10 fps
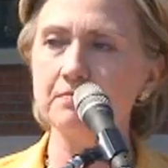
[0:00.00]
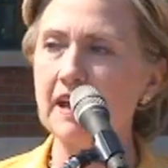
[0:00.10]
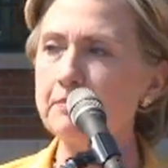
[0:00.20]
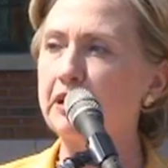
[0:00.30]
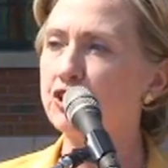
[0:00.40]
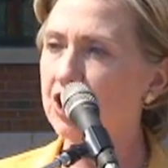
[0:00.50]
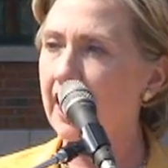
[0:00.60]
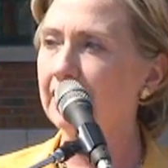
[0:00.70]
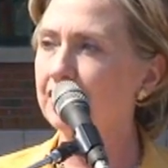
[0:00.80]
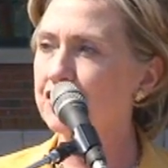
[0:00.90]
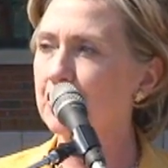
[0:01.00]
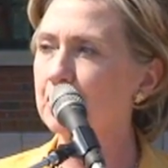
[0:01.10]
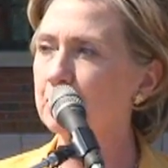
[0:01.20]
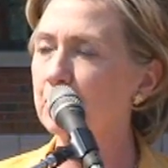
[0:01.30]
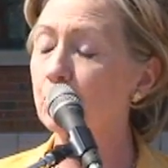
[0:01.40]
it may be
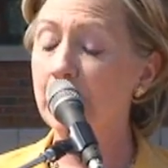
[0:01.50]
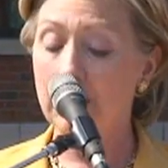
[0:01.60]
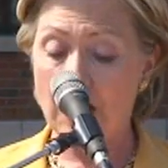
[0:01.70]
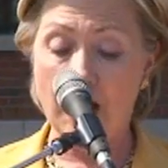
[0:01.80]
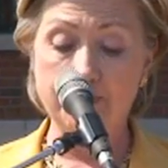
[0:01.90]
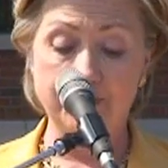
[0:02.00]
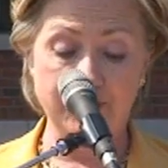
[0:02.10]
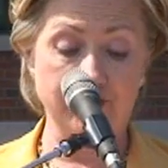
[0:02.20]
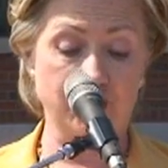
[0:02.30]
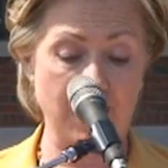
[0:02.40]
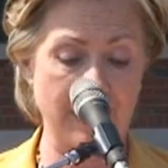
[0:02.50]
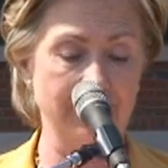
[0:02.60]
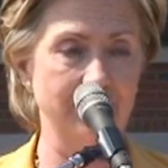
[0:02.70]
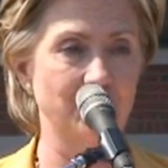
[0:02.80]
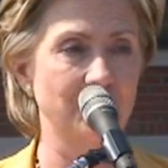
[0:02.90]
challenging, but we are up to the
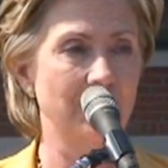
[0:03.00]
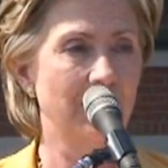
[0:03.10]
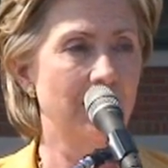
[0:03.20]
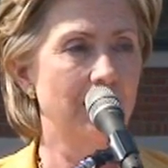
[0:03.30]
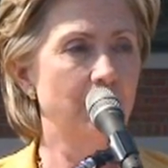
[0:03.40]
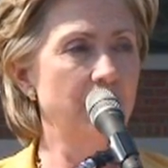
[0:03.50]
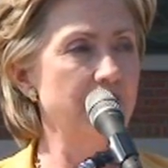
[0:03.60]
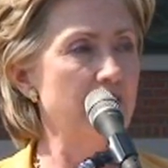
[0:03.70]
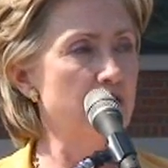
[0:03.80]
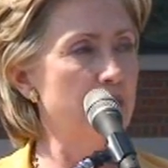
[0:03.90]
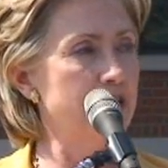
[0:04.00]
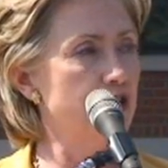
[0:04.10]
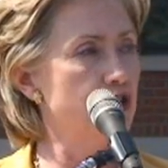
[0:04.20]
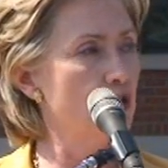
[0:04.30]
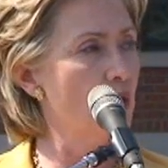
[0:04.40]
challenge. We've never
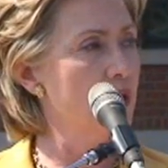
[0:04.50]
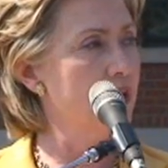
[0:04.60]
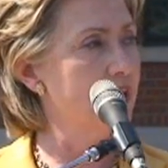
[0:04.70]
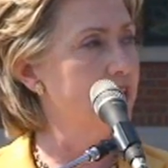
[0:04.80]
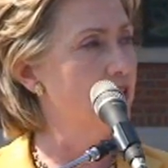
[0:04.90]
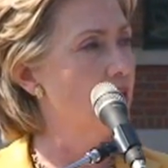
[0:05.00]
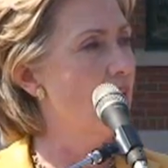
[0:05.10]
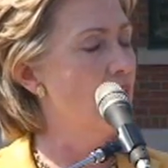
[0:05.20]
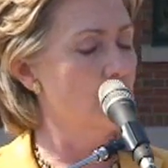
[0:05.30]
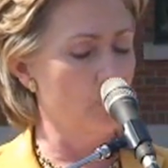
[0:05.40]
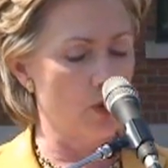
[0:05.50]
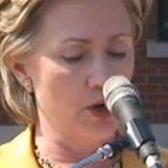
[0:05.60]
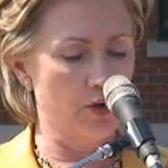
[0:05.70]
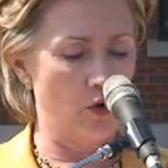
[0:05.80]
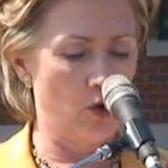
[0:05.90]
been short on either hard
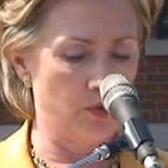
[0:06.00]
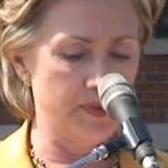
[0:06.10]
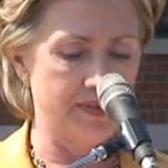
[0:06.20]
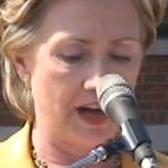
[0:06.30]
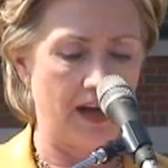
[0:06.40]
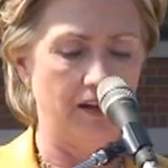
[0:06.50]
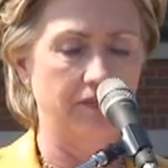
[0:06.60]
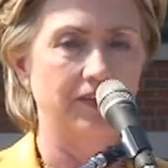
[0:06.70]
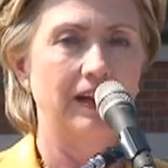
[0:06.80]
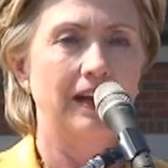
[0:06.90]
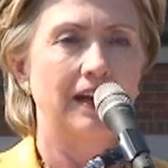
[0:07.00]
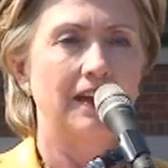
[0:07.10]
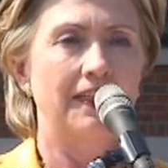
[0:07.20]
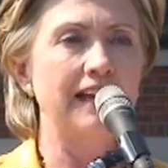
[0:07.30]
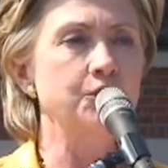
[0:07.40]
work or resolve.
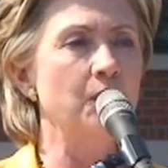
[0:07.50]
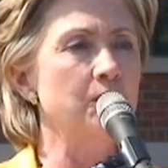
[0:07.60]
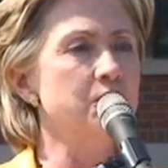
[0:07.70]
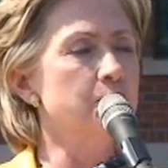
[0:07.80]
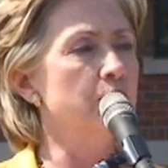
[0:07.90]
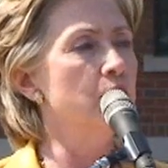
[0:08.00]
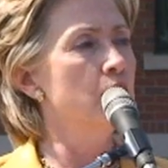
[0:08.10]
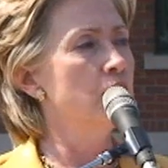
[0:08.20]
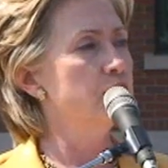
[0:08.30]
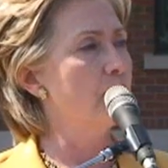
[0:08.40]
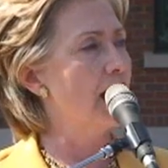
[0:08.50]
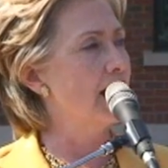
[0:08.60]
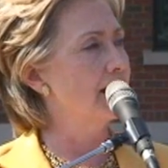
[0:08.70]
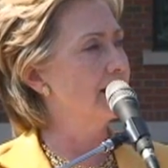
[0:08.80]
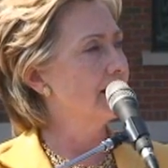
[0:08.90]
That's what was proved
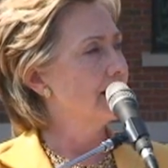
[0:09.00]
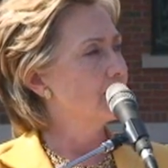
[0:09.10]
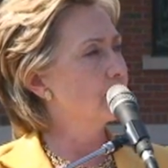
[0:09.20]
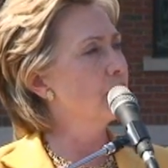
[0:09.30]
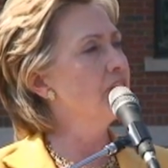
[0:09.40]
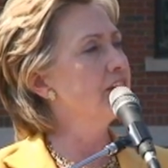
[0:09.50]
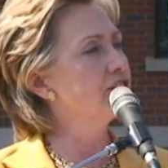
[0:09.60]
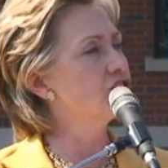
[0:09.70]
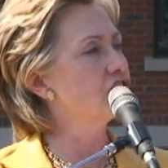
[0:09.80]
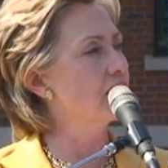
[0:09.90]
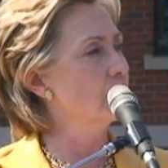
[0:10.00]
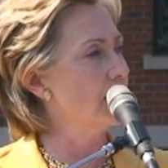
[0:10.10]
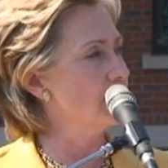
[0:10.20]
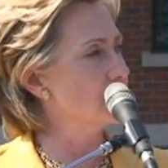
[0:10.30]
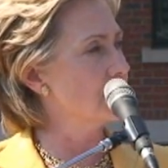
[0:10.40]
by previous
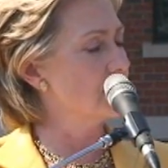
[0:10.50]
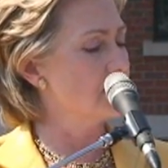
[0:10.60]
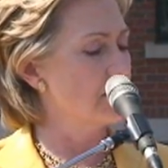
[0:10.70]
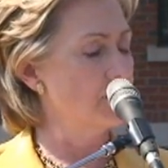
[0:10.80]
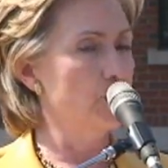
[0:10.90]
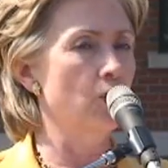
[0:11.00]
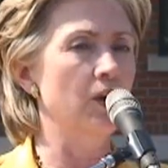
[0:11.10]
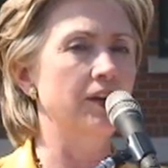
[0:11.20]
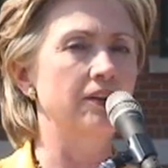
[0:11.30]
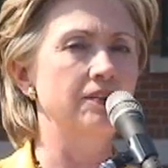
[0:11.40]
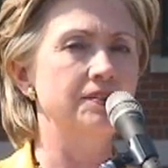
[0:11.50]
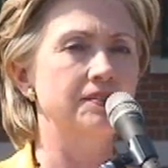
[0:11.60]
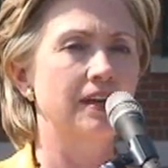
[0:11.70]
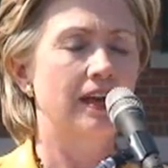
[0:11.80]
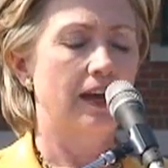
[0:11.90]
generations of New
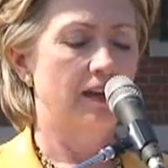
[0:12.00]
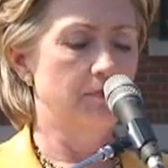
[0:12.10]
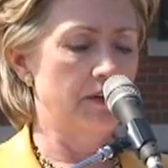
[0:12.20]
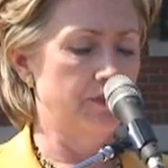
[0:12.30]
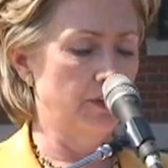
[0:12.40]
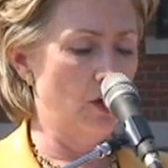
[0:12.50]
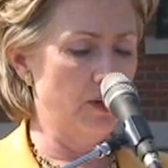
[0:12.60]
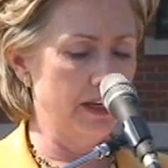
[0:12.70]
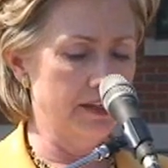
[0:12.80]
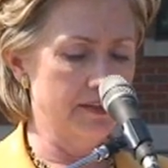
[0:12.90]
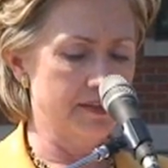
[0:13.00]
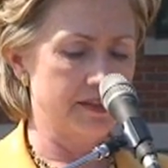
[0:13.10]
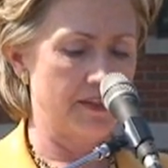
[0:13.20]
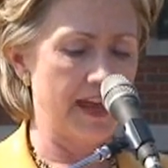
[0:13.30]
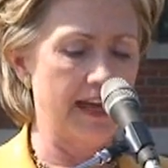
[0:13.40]
Yorkers and
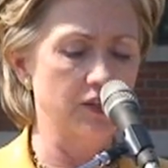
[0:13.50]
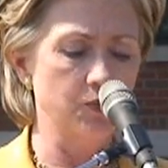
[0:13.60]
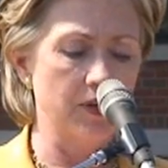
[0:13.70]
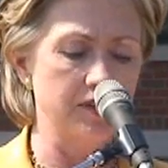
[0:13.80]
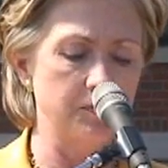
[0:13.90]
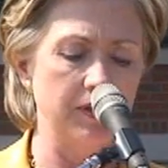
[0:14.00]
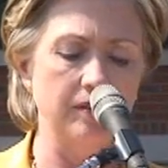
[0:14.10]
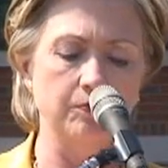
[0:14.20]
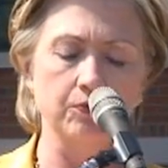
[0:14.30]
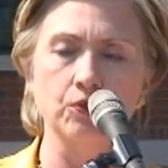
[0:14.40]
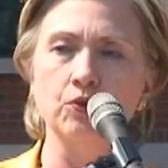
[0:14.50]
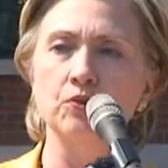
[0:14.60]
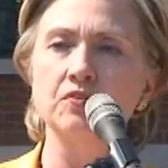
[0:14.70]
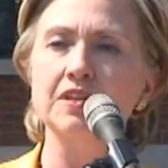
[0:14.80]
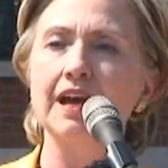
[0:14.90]
Buffalonians, and that is what is being
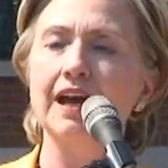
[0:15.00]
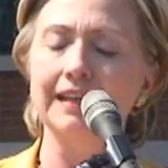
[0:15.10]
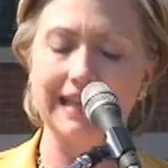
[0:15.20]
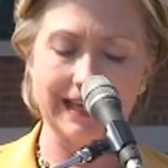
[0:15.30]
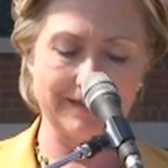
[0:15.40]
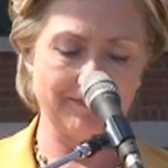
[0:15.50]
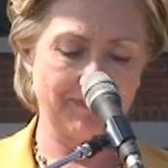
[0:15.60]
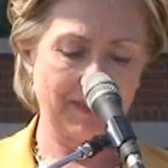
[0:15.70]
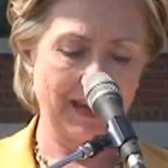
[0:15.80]
proved again.